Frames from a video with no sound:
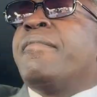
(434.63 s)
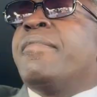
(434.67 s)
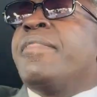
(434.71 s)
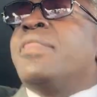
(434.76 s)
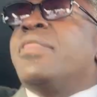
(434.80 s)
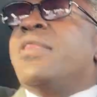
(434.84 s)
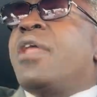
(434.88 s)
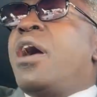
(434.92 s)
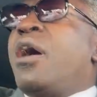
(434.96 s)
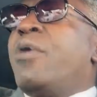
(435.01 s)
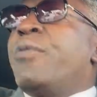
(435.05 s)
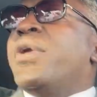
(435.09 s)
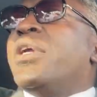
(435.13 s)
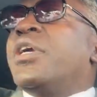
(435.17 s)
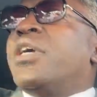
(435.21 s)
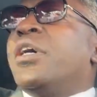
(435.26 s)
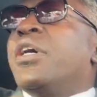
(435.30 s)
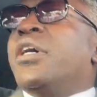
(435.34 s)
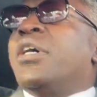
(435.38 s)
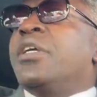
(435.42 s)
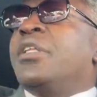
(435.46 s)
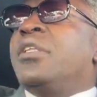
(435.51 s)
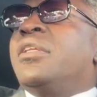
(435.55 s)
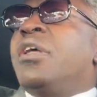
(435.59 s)
No, we
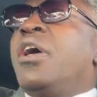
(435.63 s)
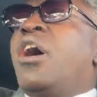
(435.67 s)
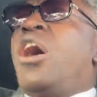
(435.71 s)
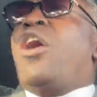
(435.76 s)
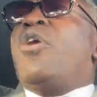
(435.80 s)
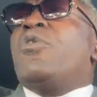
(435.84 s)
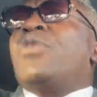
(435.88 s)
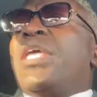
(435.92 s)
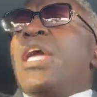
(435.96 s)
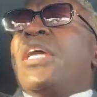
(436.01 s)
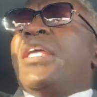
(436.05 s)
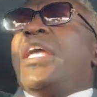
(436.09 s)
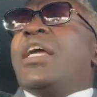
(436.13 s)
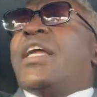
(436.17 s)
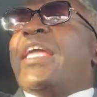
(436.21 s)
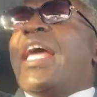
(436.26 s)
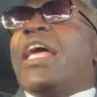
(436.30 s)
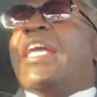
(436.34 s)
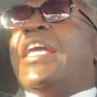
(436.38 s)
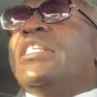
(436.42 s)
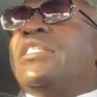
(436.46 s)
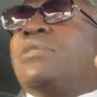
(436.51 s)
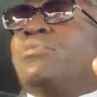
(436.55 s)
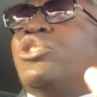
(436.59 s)
good. Oh, yeah, yeah. Can
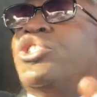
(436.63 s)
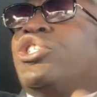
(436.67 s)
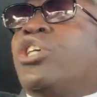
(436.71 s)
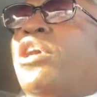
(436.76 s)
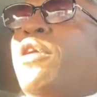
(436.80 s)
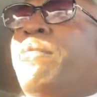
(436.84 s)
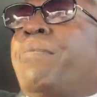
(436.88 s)
I get some sugar